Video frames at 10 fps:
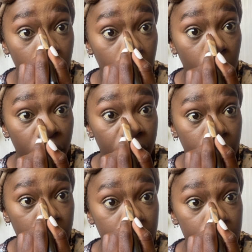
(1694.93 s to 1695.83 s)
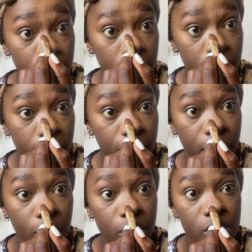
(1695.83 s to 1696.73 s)
more foundation
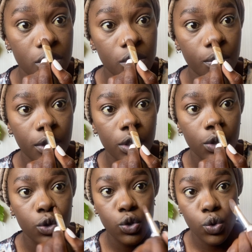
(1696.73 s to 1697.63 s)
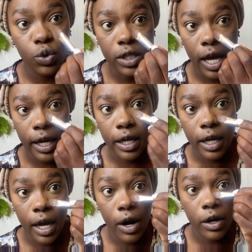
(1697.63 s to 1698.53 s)
because you will look too dark
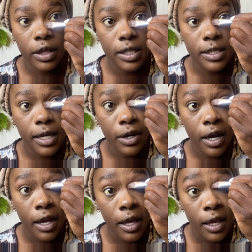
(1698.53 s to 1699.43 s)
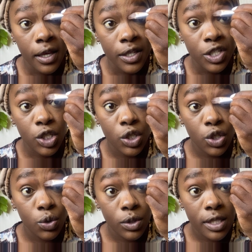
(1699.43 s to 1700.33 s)
around this area. Just
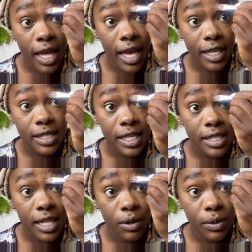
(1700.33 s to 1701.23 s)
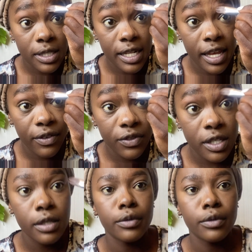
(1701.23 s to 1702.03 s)
use the excess that was left